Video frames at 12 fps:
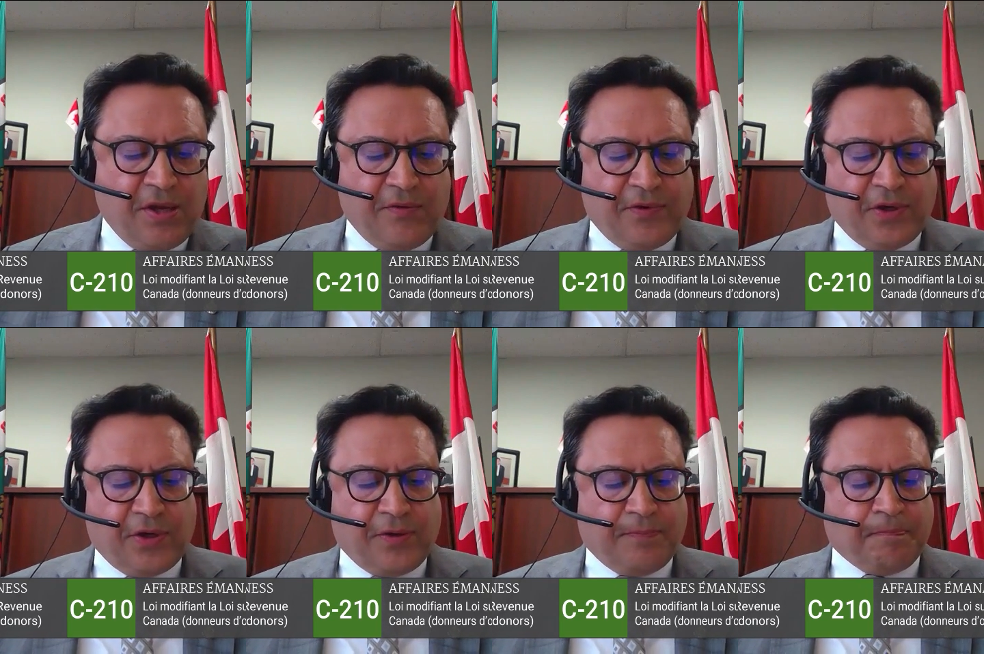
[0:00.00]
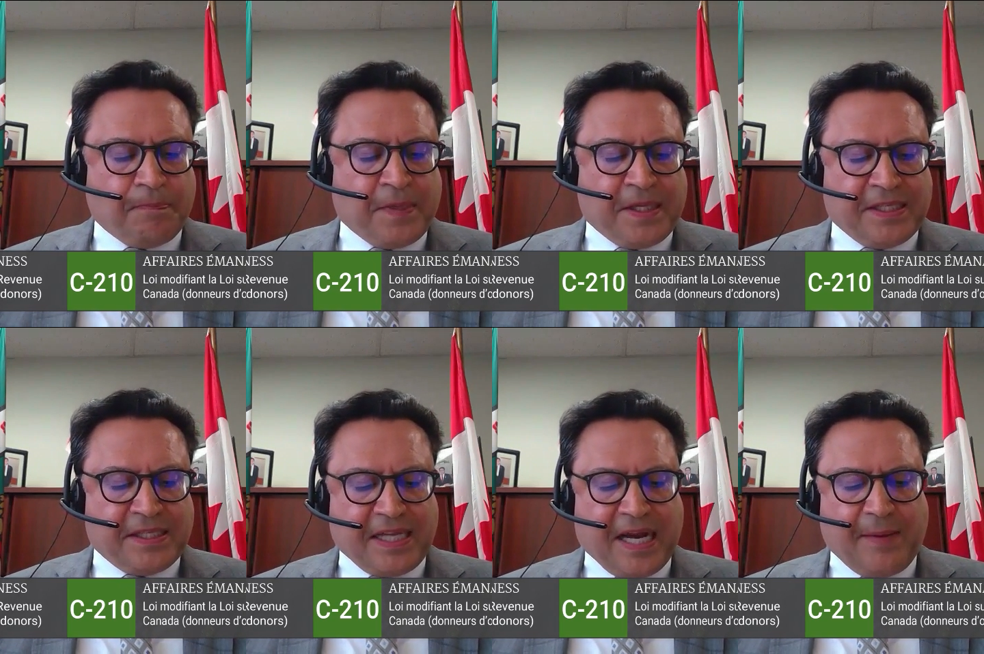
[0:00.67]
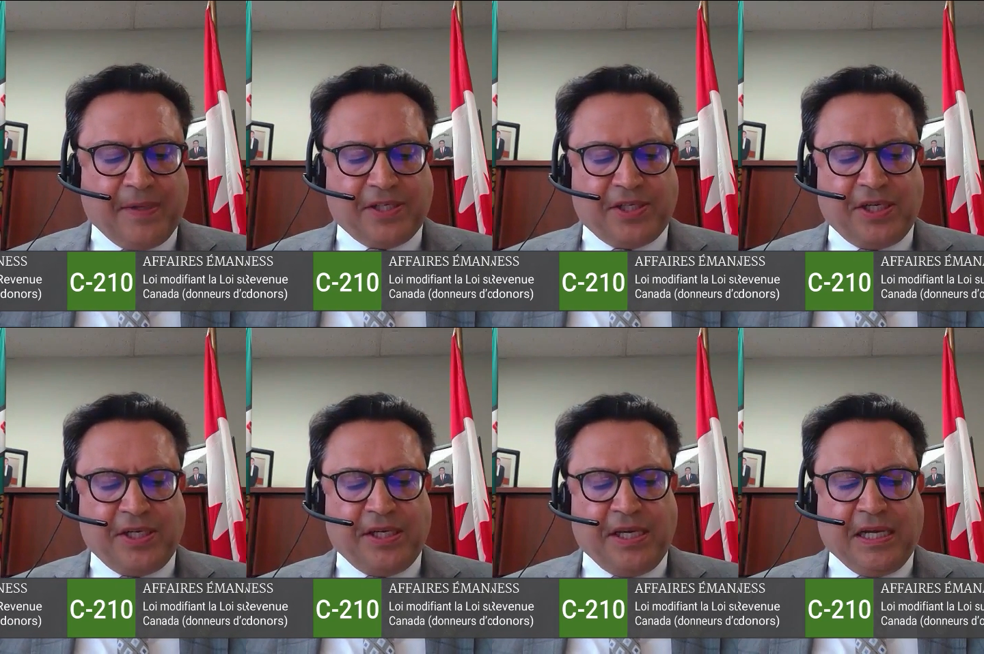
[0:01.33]
we are
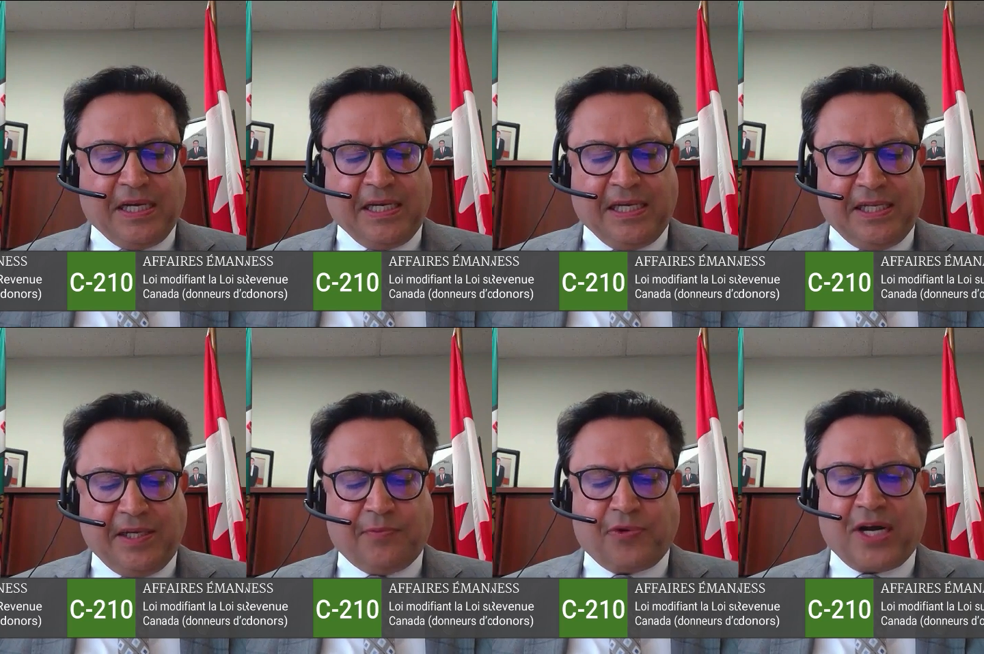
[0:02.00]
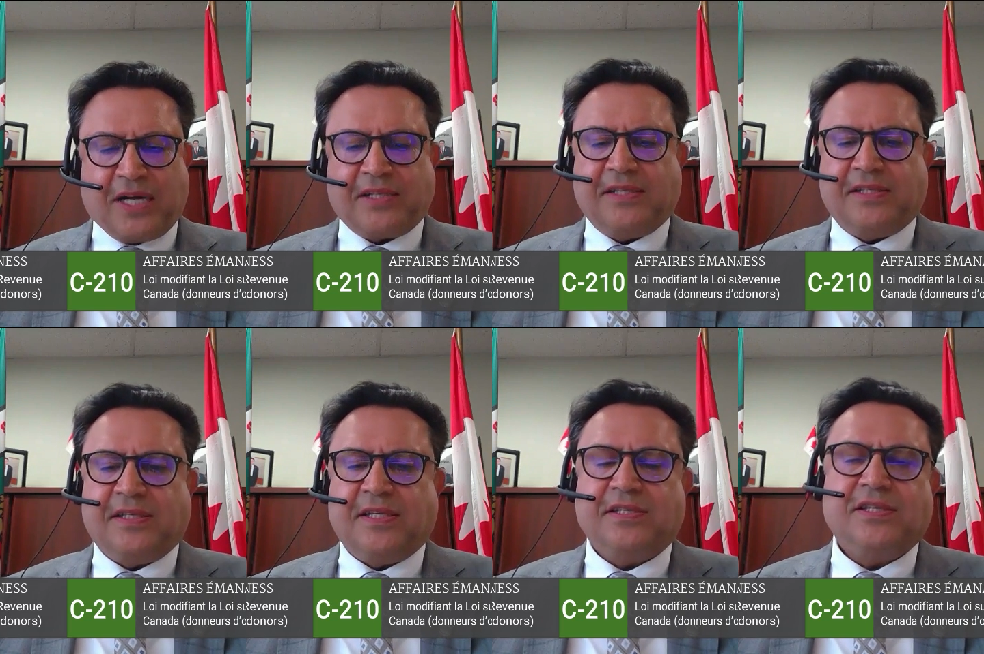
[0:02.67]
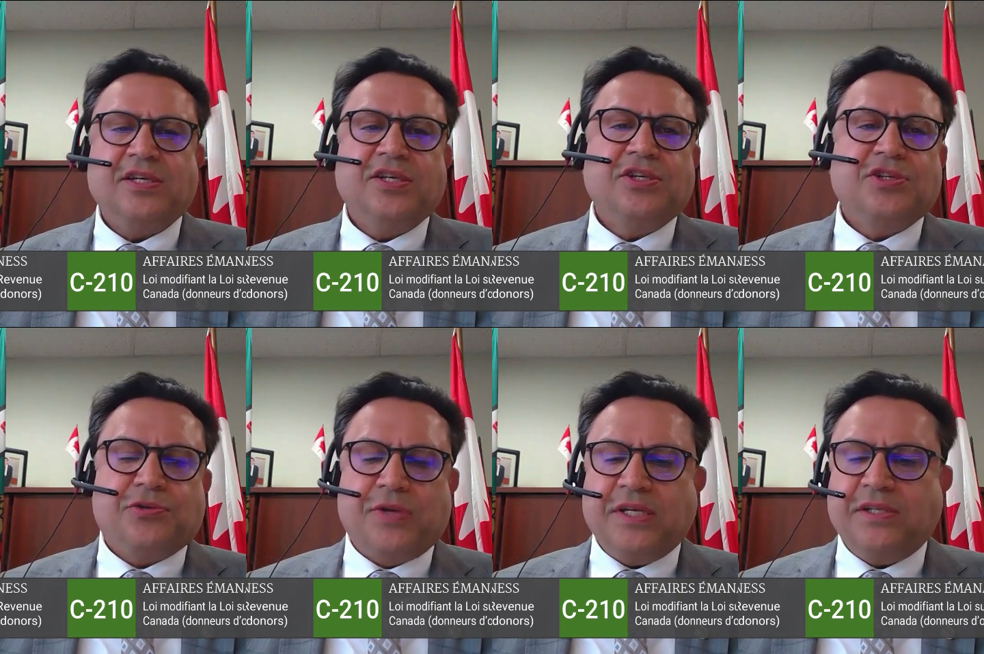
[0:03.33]
establishing leading practices,
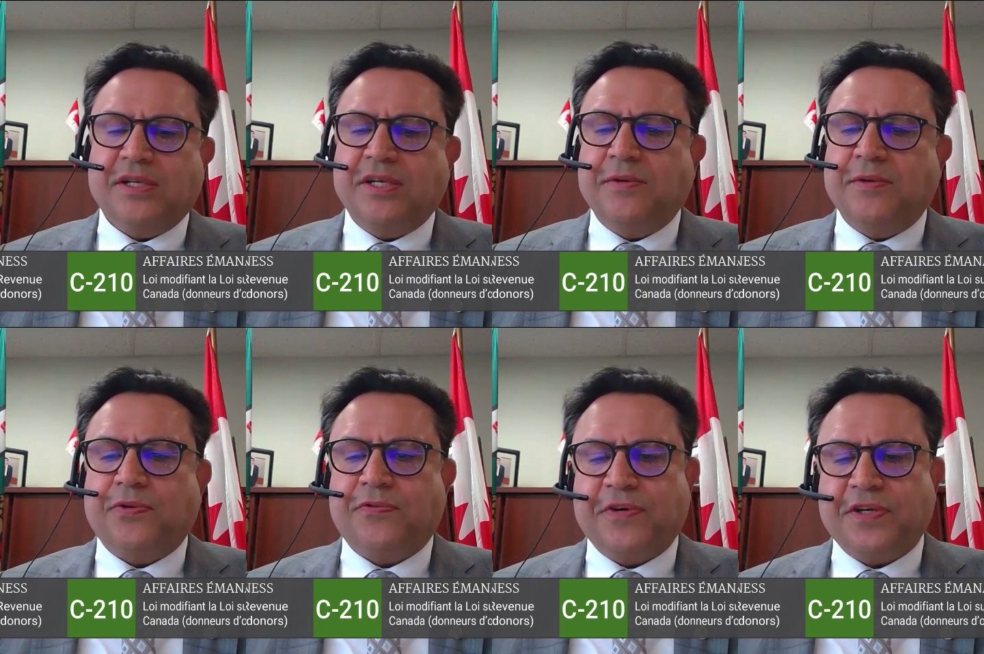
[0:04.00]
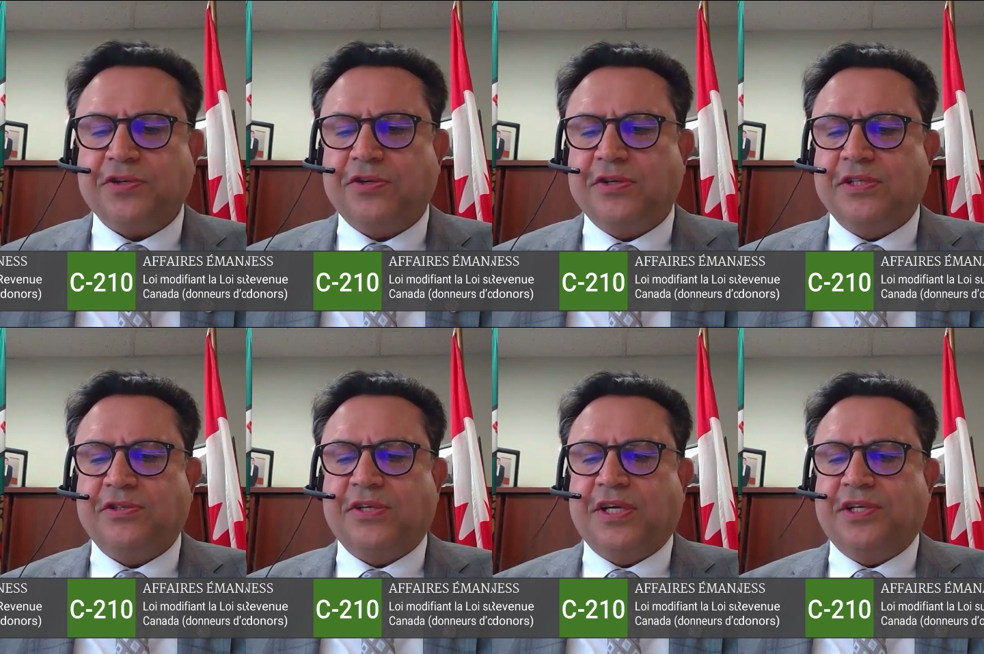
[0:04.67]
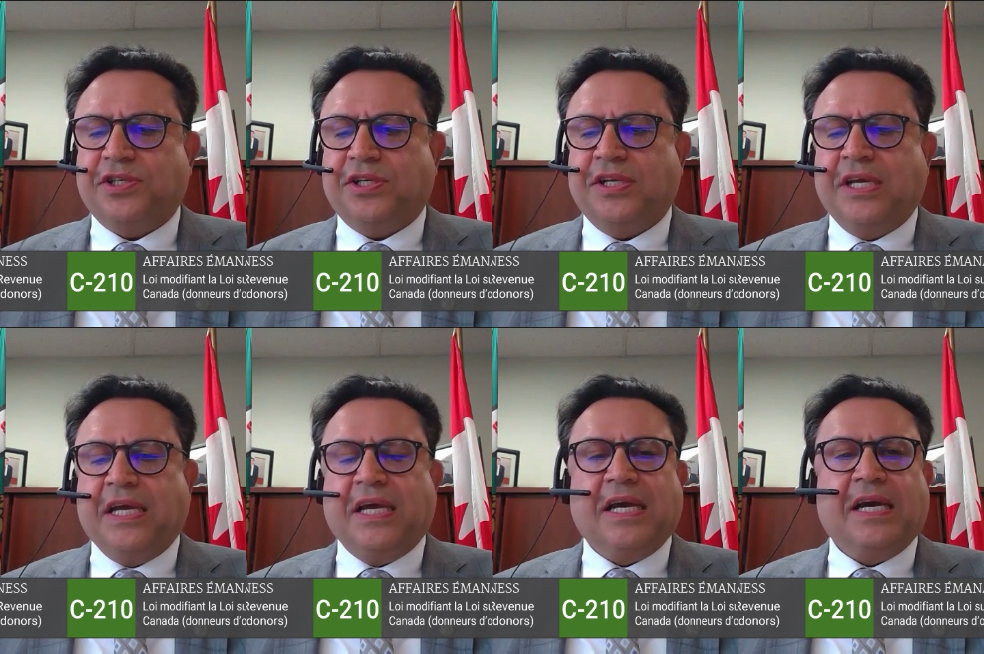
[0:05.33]
strengthening professional education,
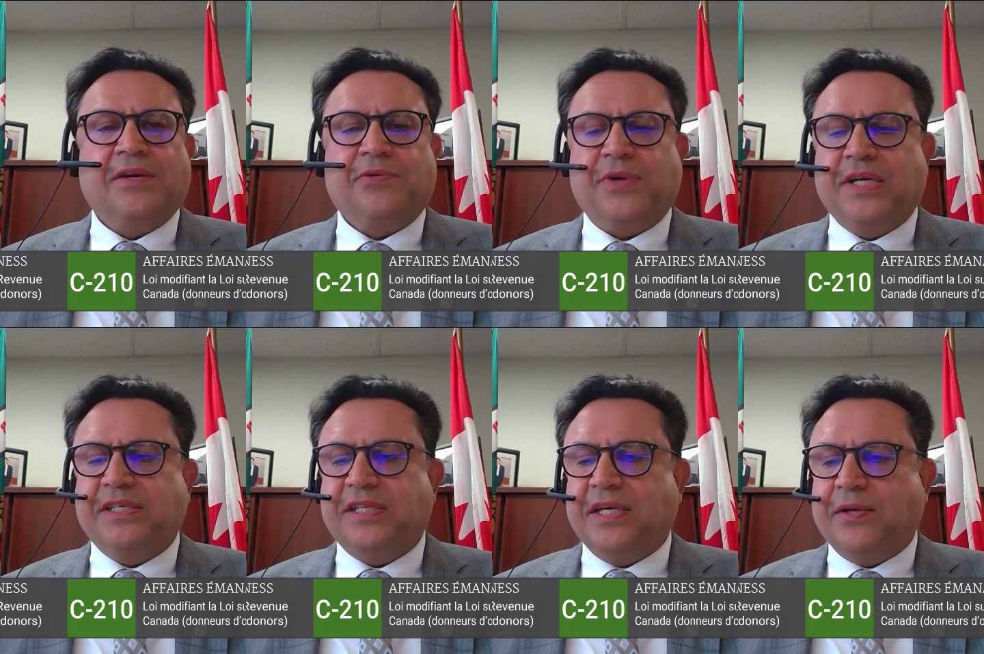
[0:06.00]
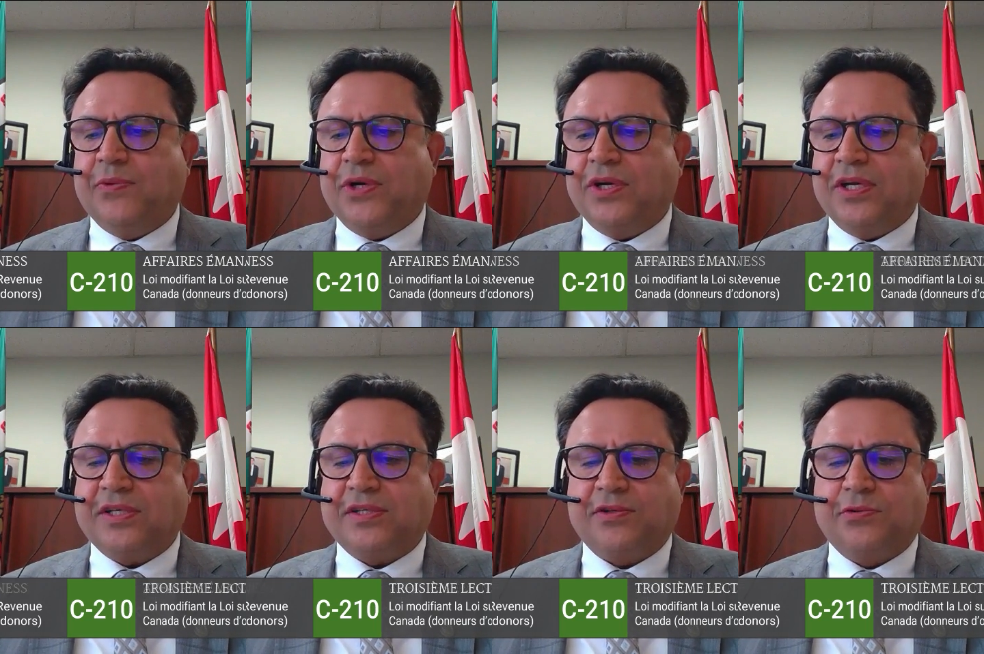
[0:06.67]
and raising awareness